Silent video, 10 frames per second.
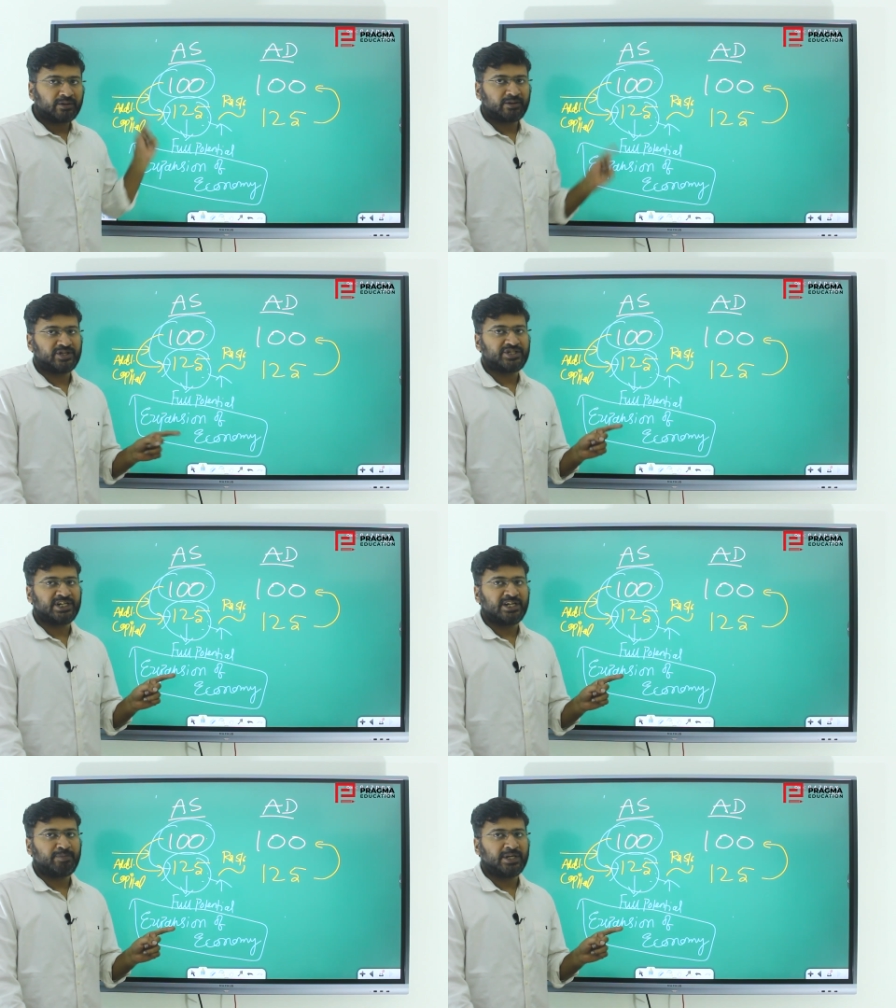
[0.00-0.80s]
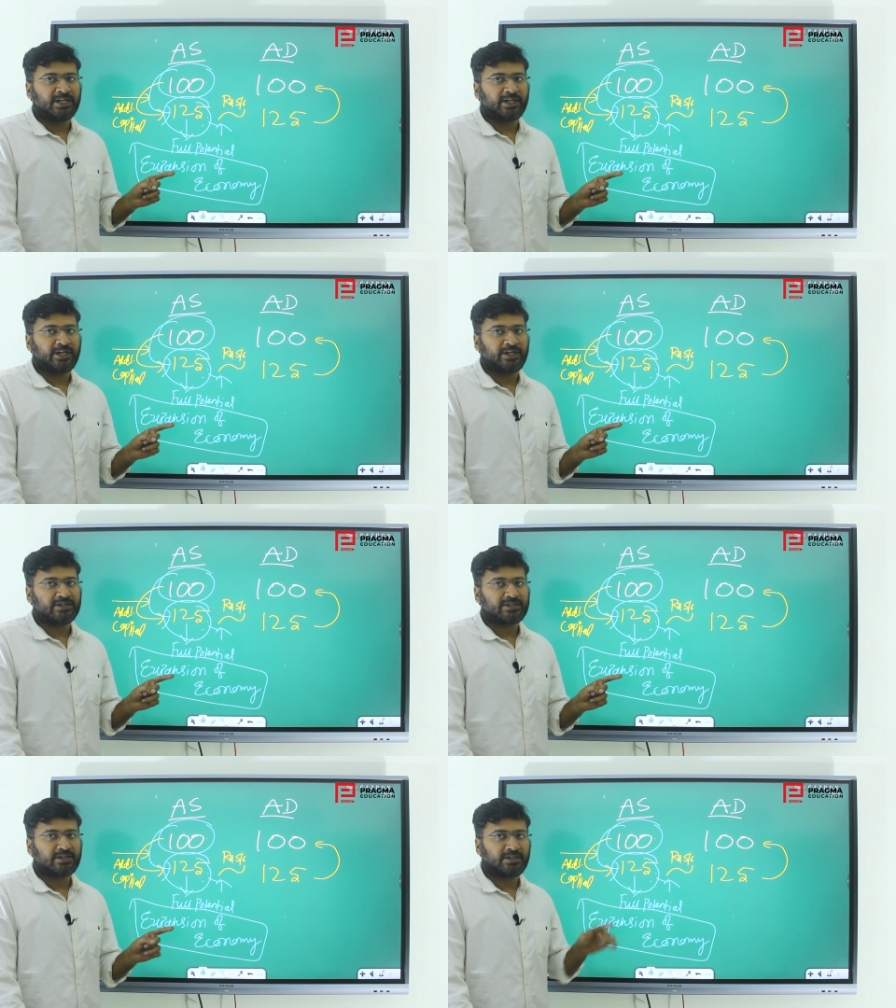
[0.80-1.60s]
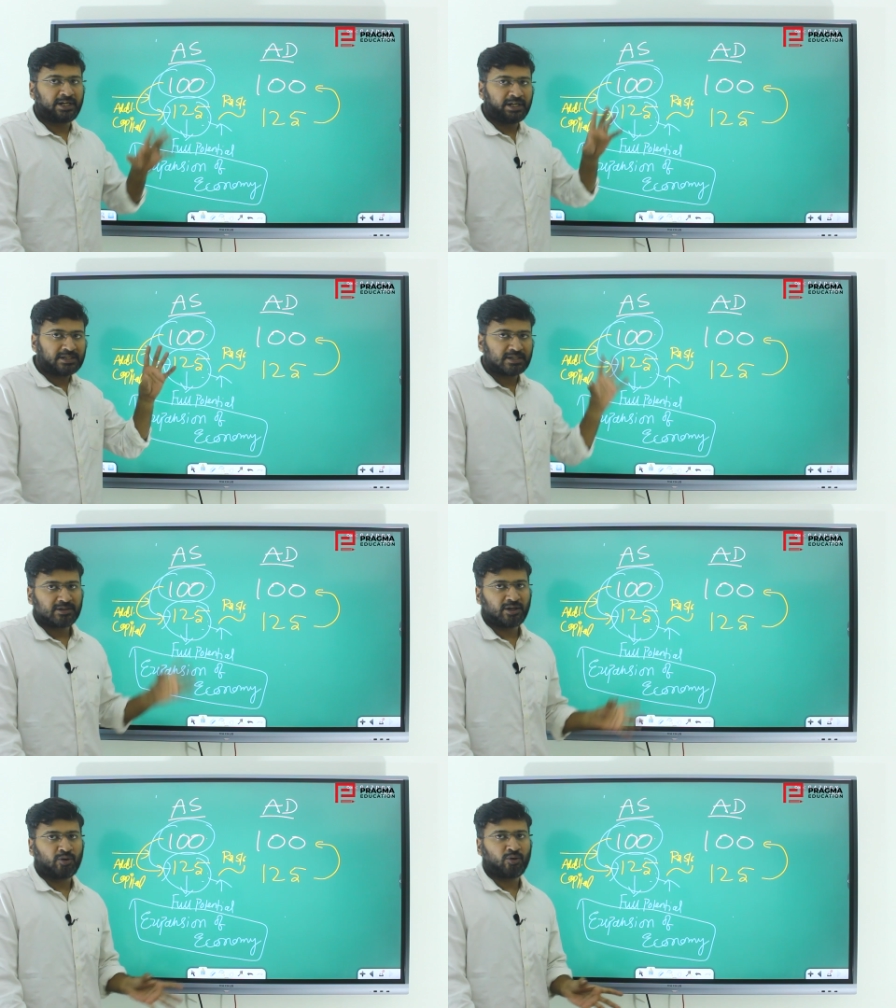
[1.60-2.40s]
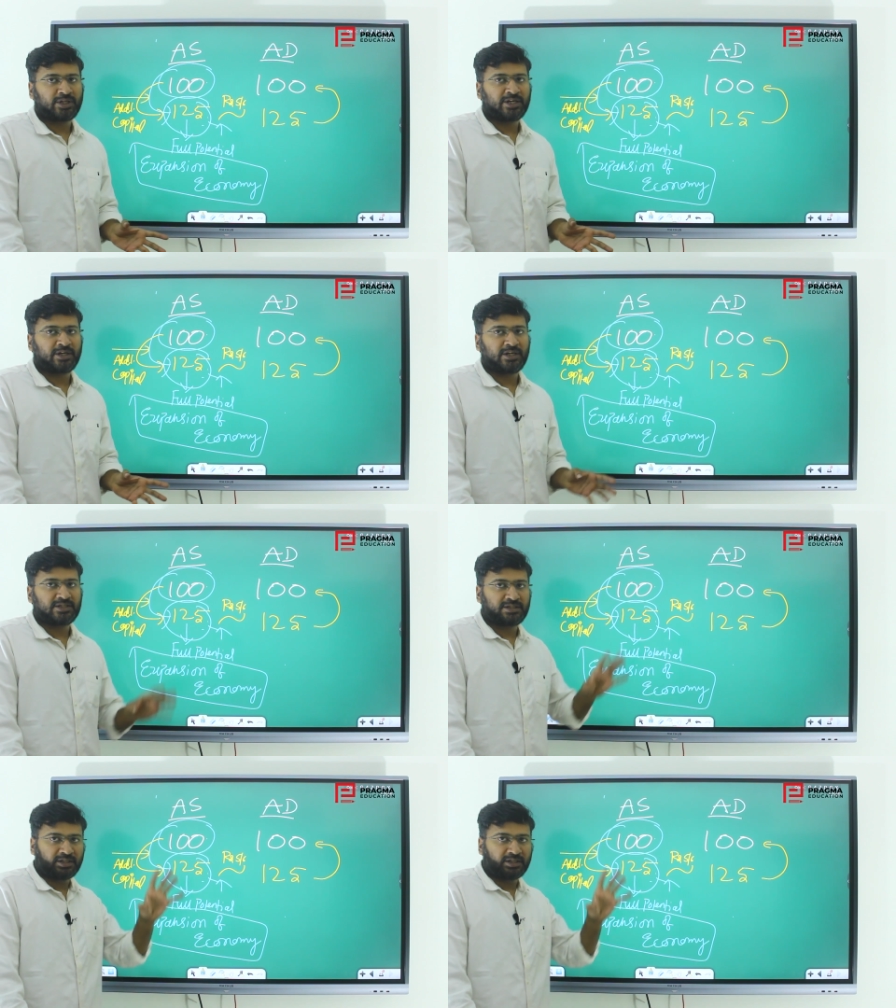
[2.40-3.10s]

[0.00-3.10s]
The GDP increased. That is, the growth increased.